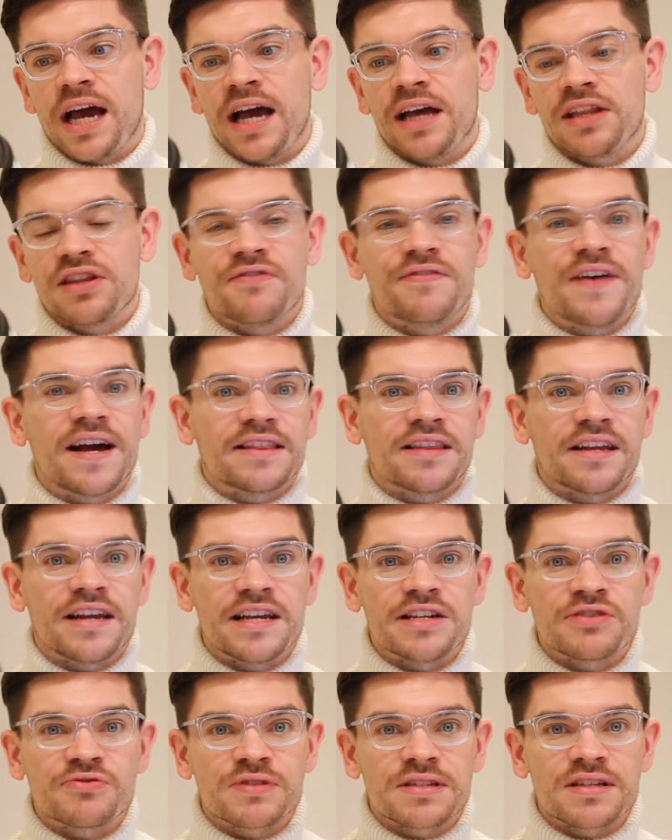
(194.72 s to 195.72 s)
at, the fact that
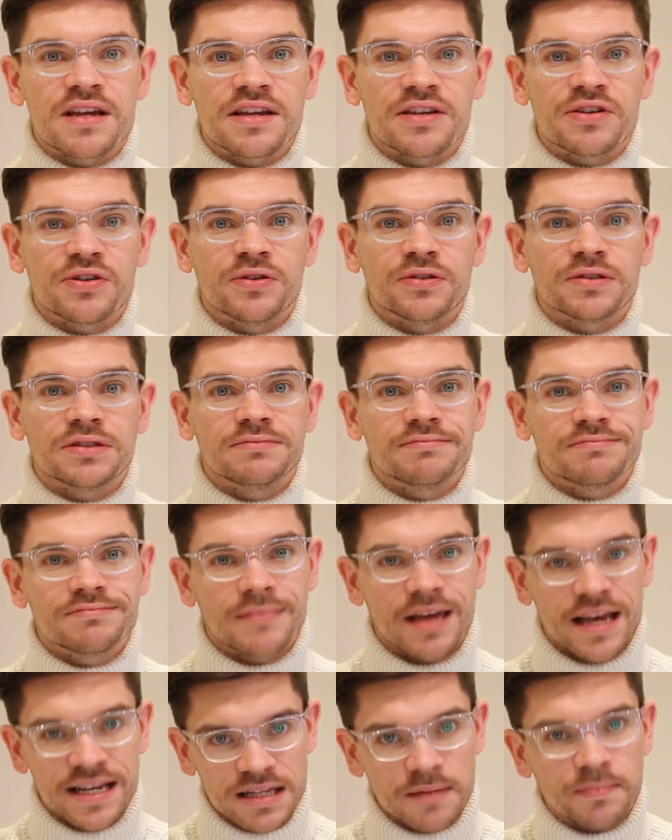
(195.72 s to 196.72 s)
it is recycled
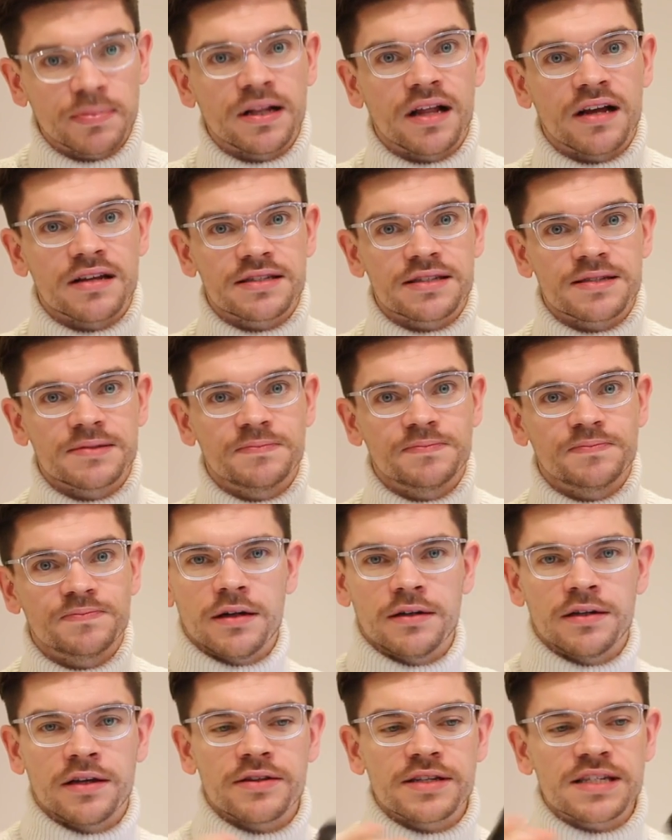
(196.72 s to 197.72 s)
is a plus.
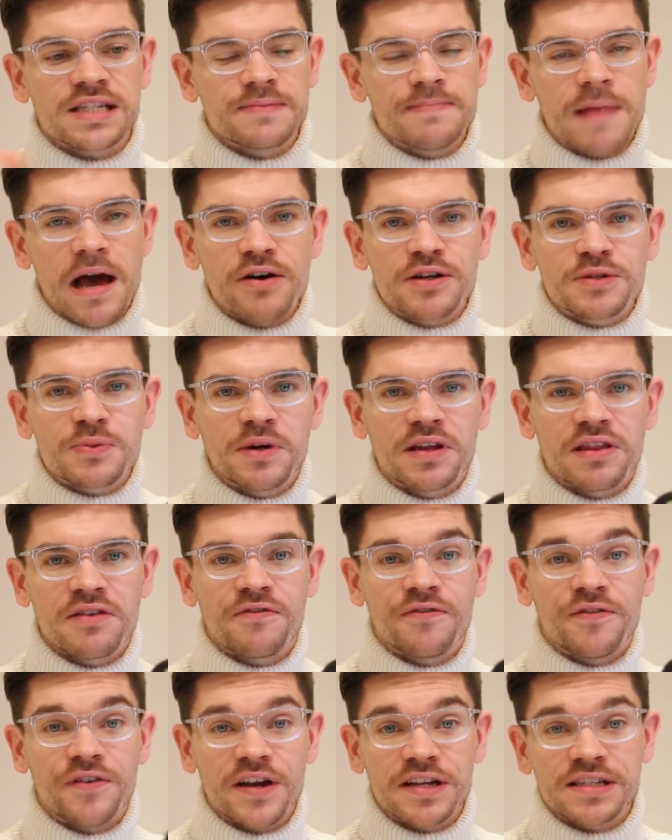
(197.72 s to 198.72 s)
Now this smell is one of the
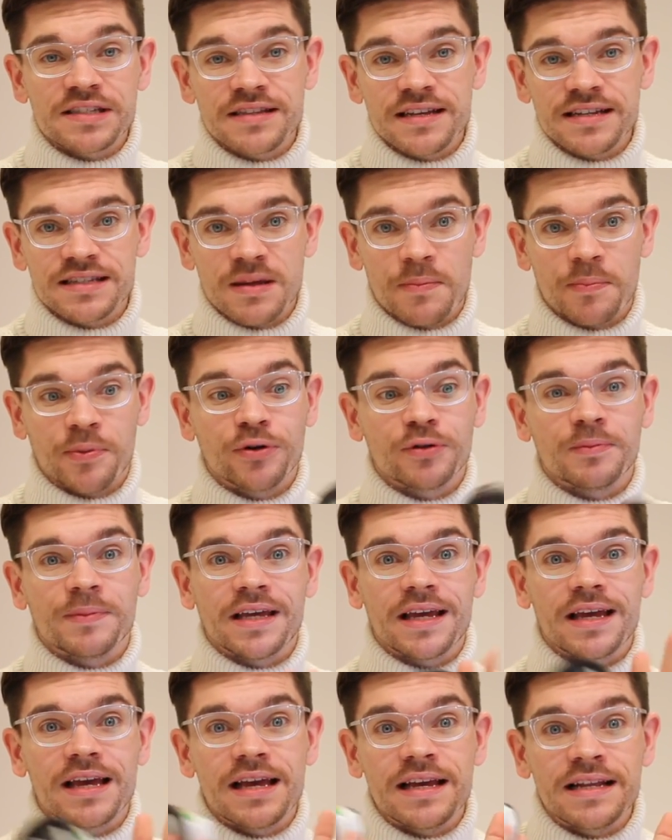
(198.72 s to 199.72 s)
first things that pulled
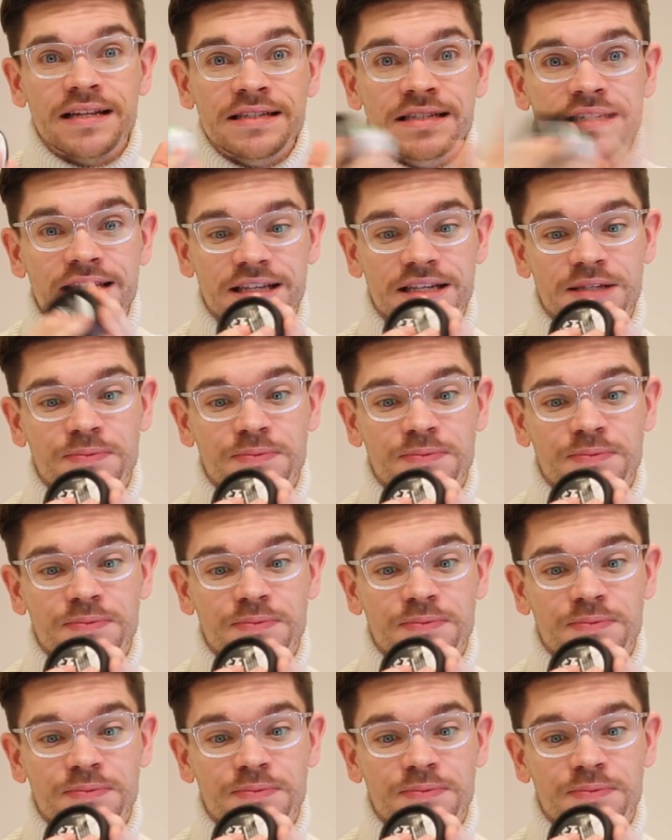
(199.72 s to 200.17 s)
me into